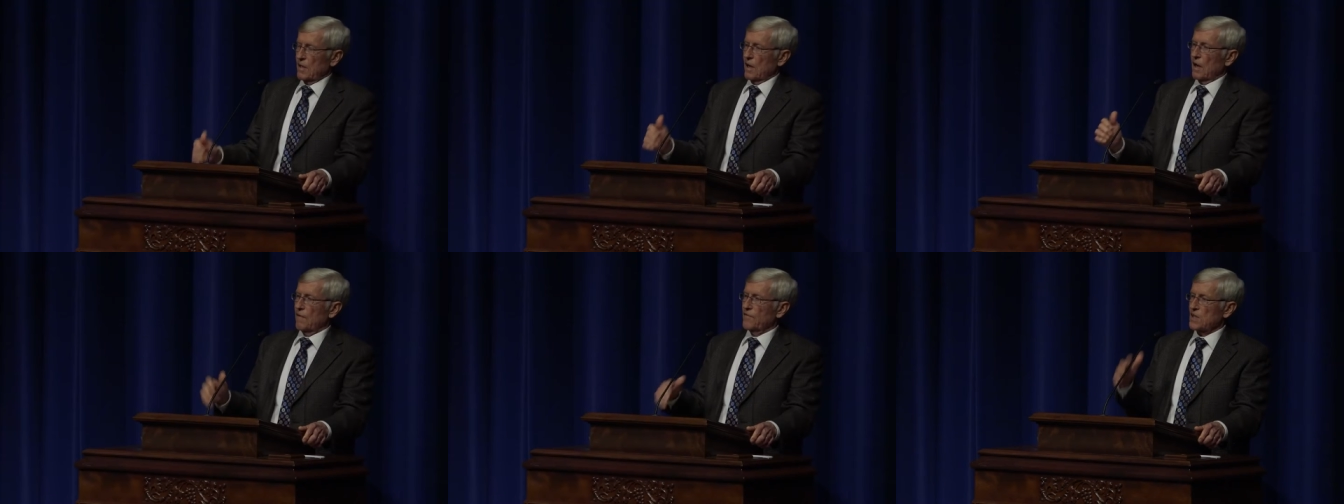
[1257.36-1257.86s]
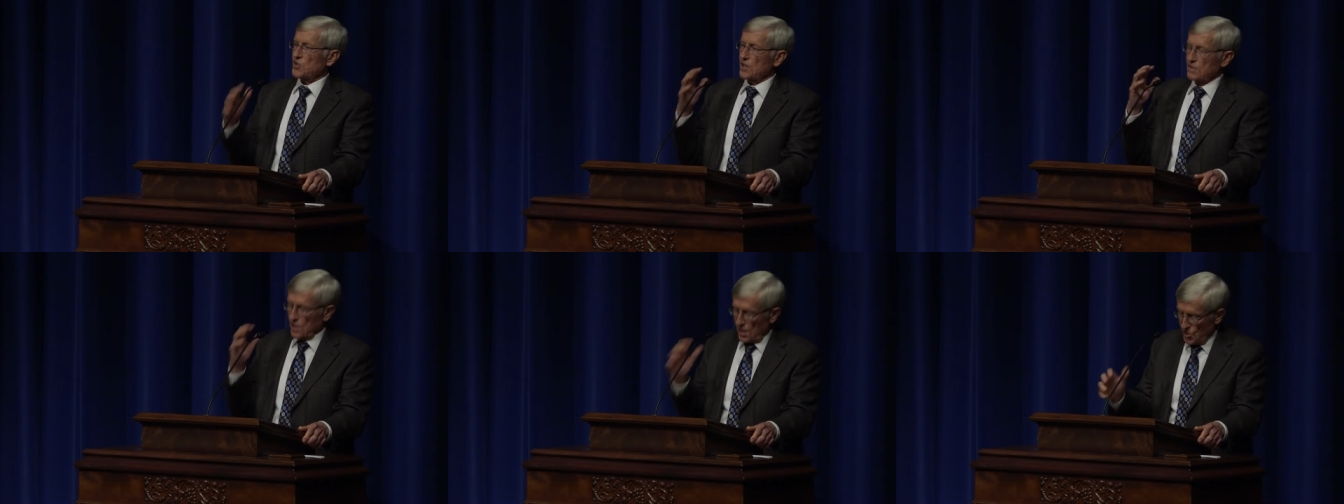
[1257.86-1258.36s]
of this
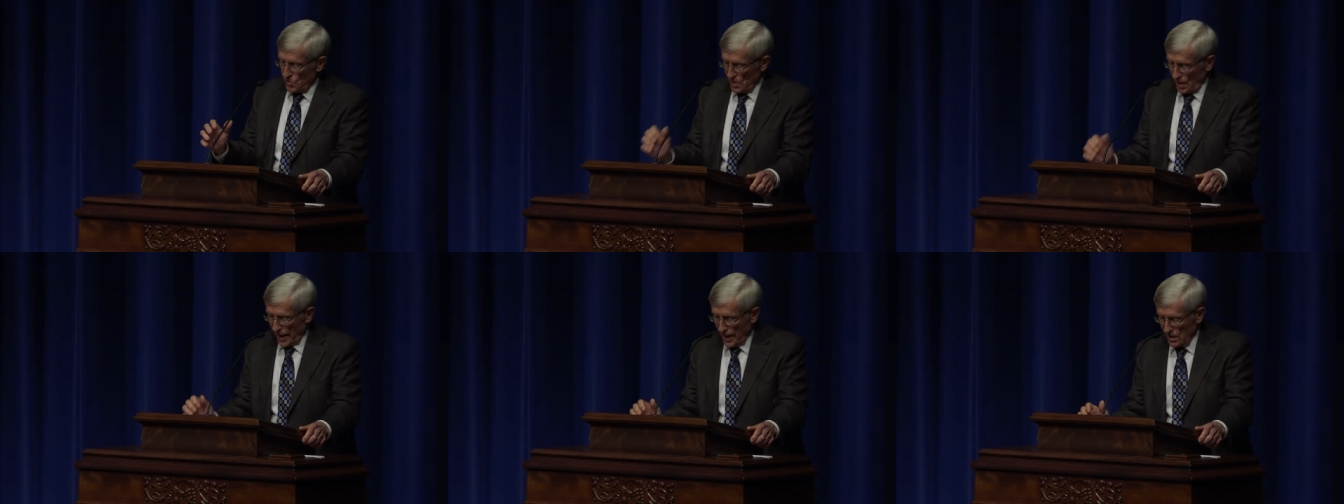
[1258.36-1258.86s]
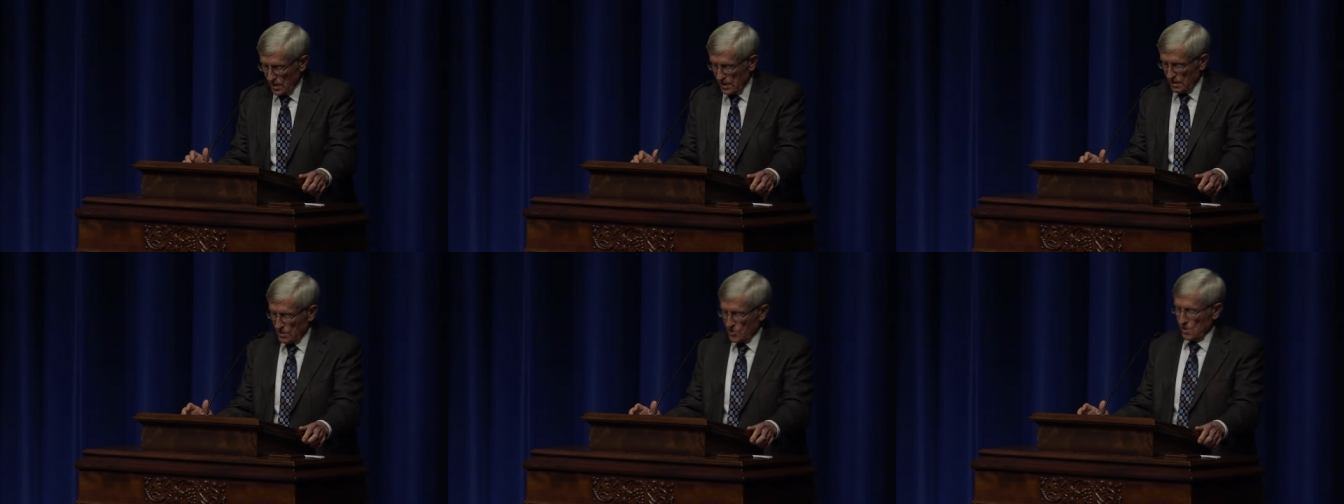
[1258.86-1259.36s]
industrial
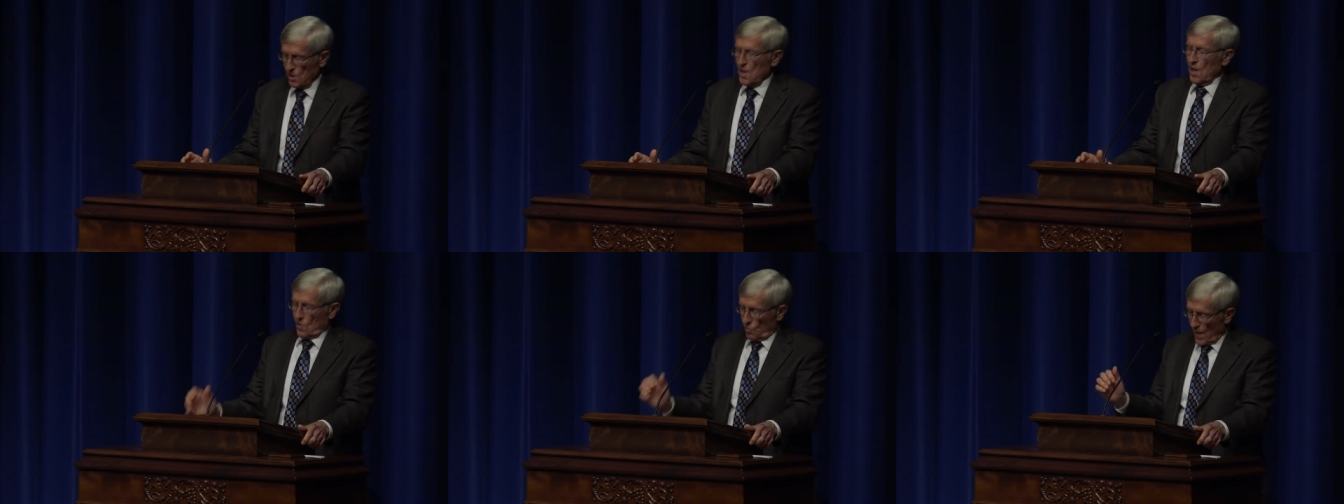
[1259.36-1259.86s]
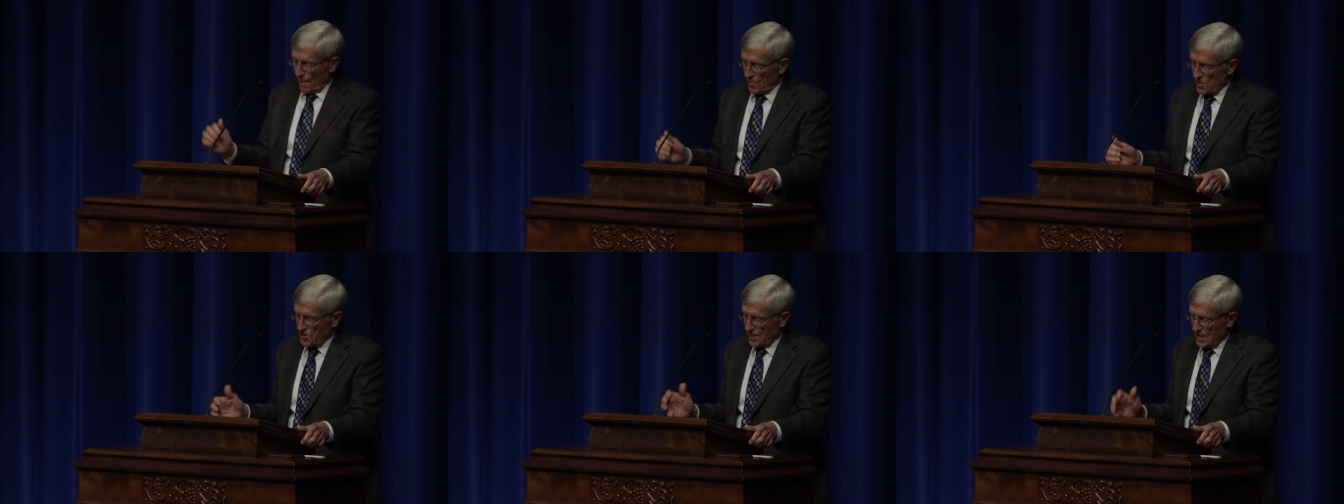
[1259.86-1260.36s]
agriculture
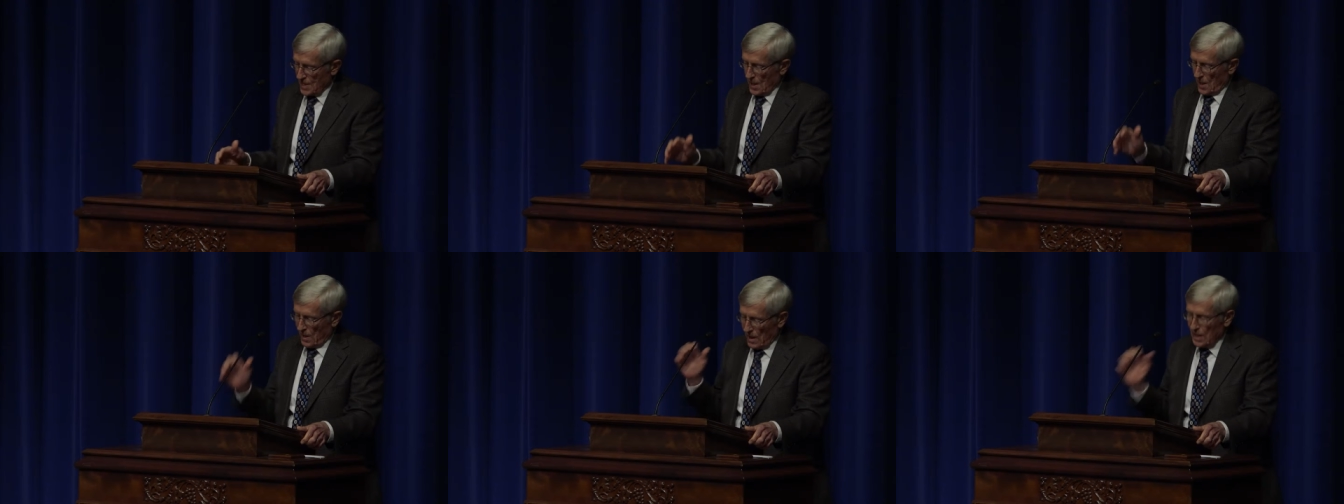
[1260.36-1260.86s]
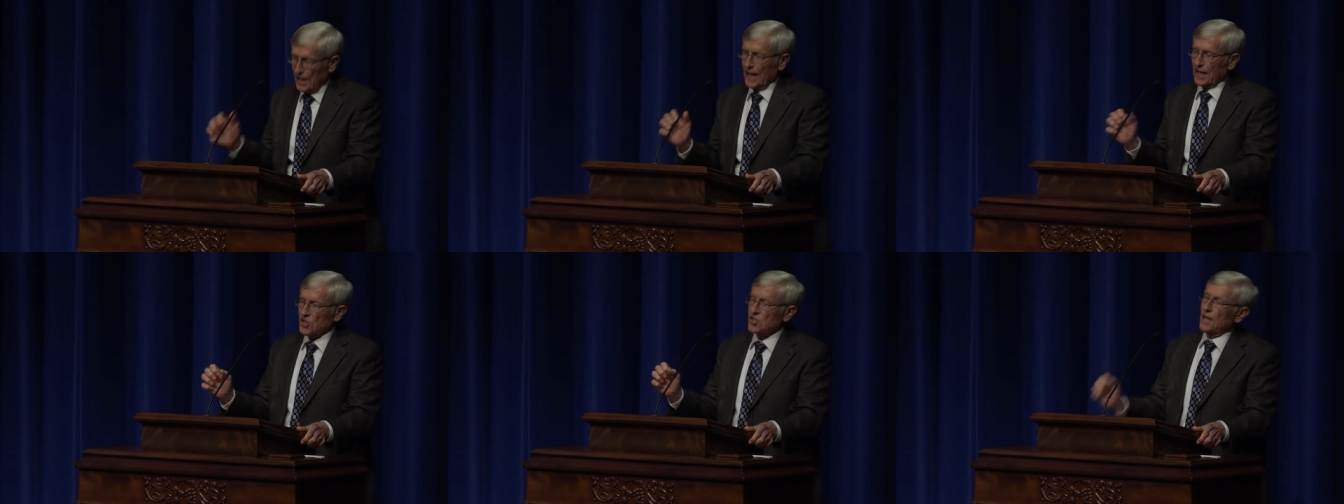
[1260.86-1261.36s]
represented
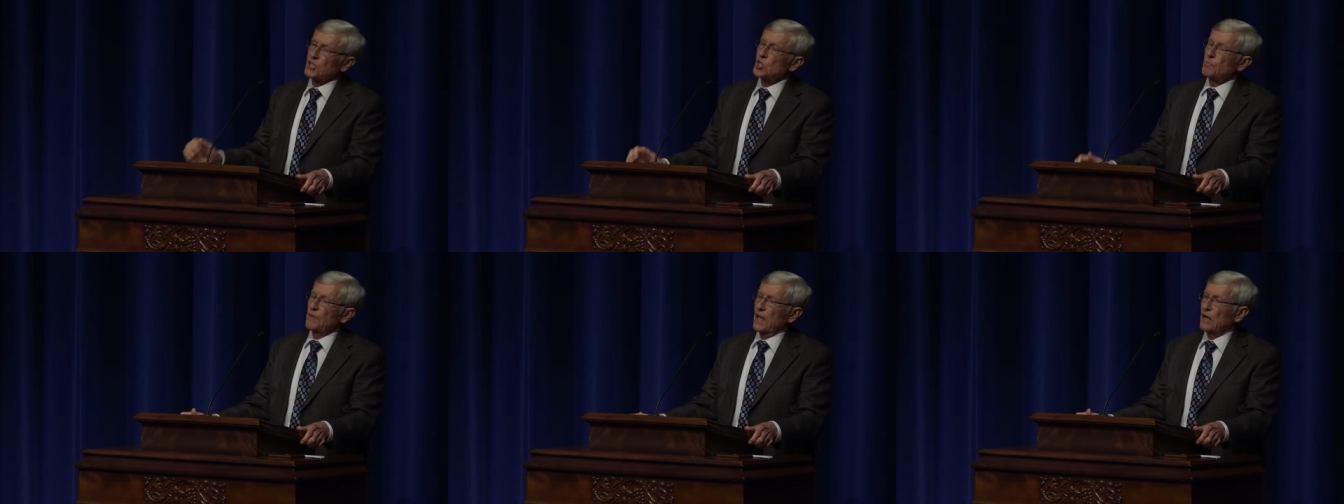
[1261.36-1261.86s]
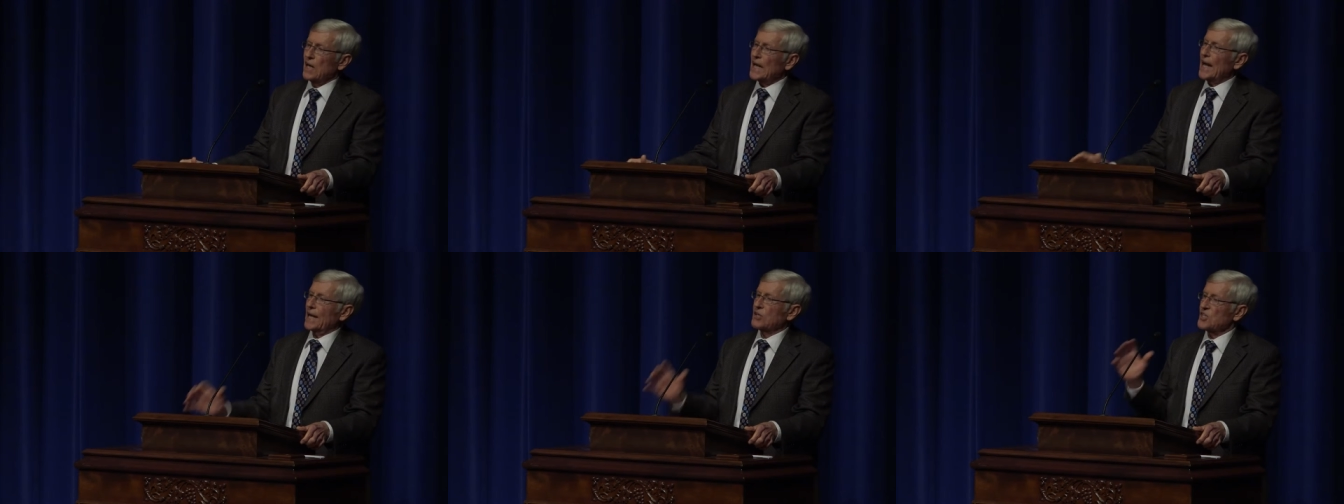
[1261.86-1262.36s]
unacceptable
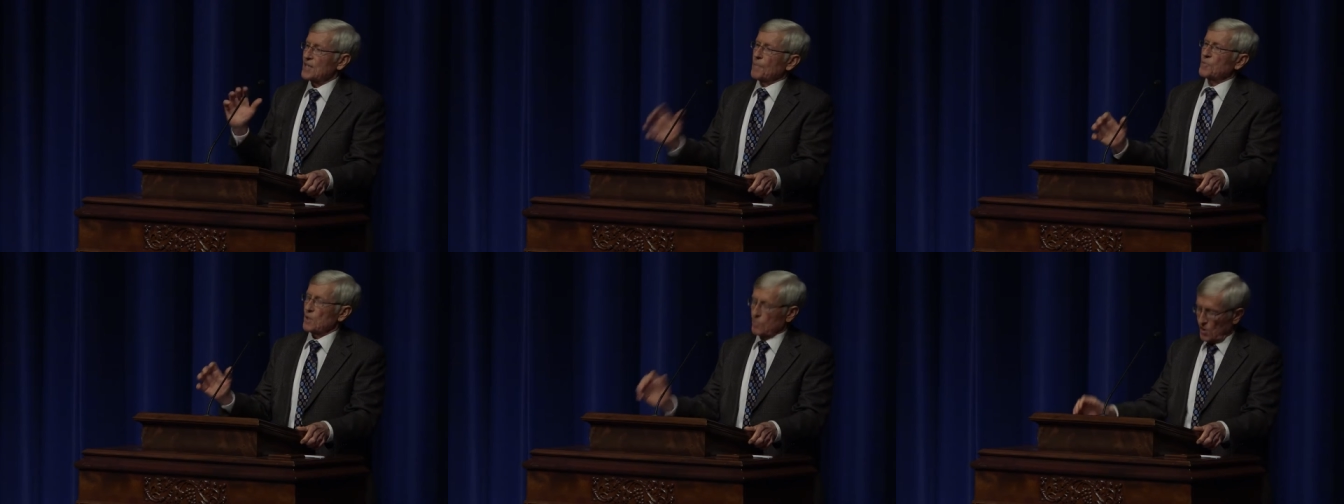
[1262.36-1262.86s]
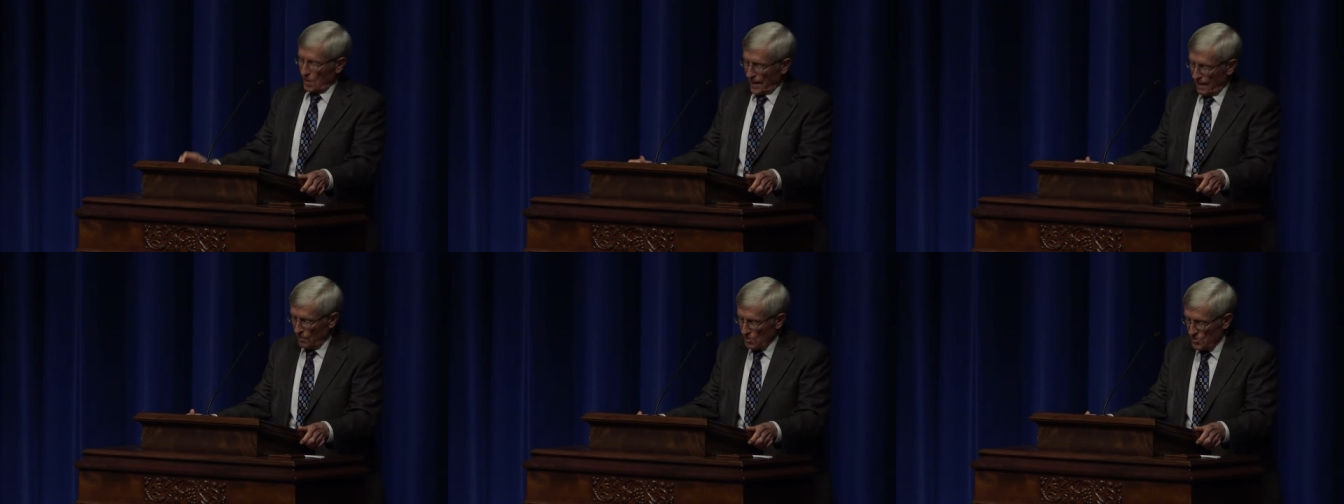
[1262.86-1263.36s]
unacceptable
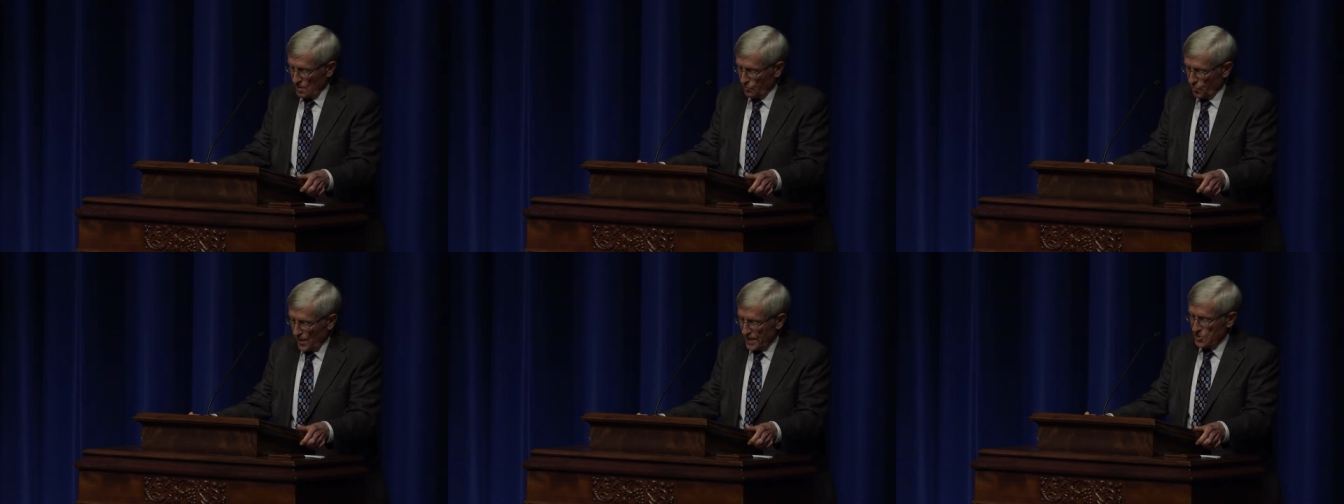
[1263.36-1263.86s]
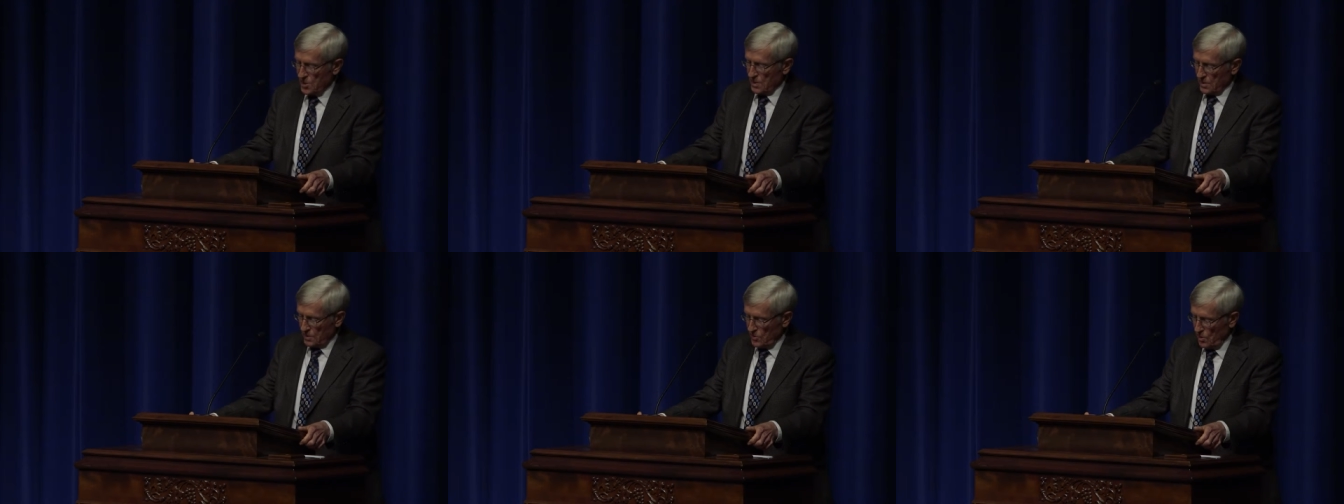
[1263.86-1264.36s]
levels of risk
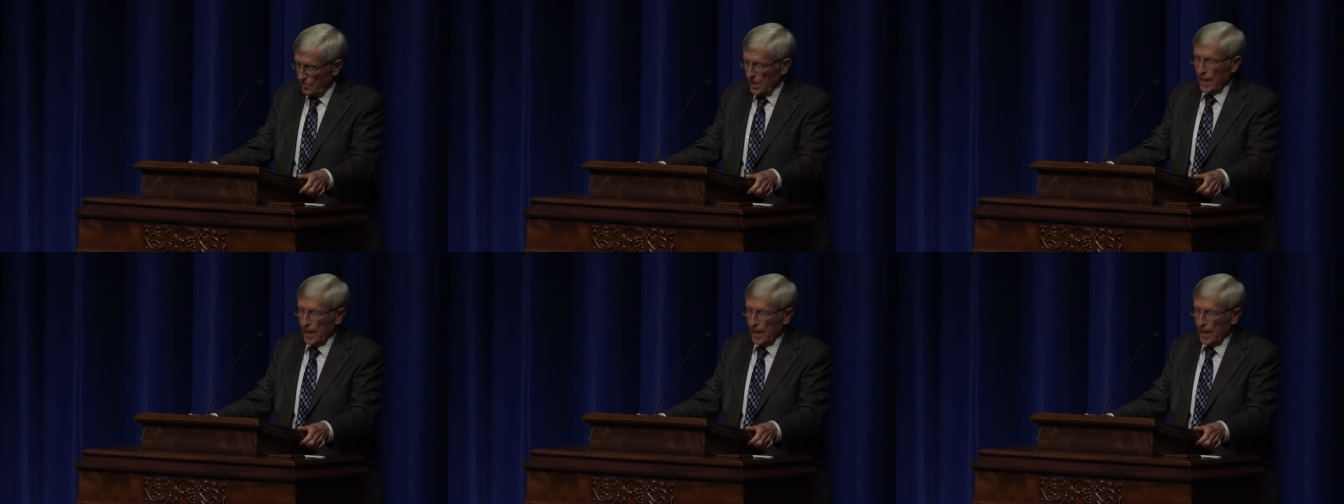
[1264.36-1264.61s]
to human